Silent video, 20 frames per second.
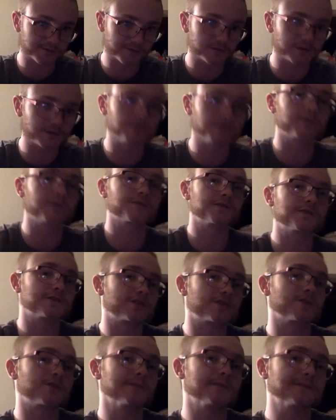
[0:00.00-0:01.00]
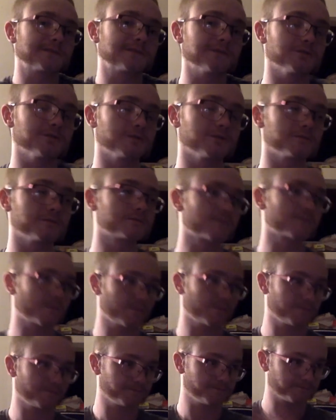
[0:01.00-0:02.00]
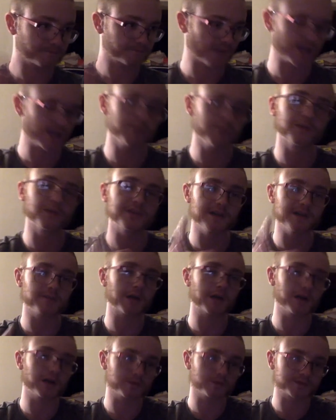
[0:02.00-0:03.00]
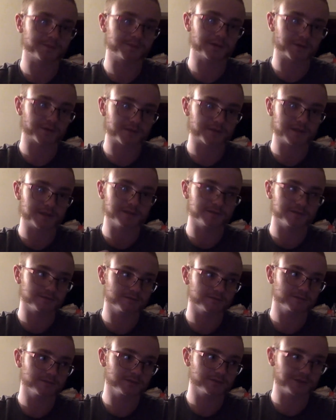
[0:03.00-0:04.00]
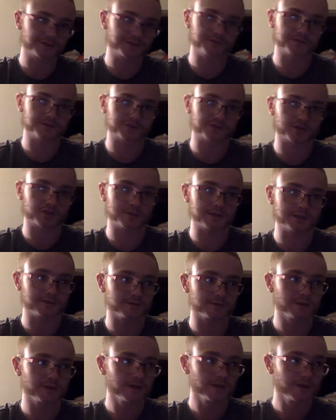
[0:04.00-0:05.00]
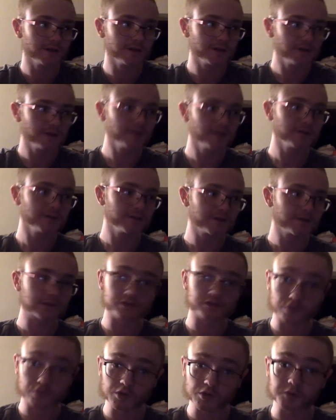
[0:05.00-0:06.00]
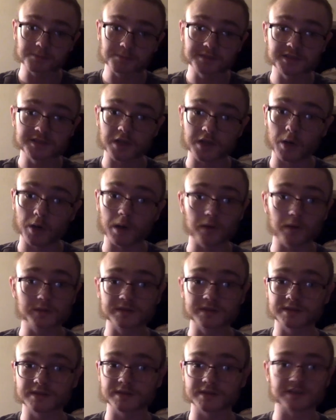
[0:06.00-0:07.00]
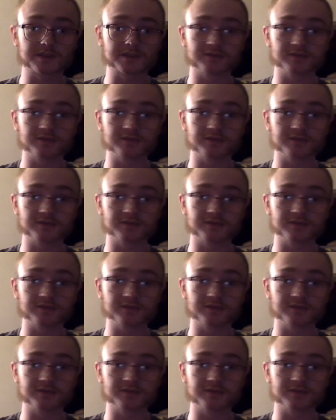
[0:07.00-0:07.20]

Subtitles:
they're German too, but the empire was bigger than just those German groups. So it was just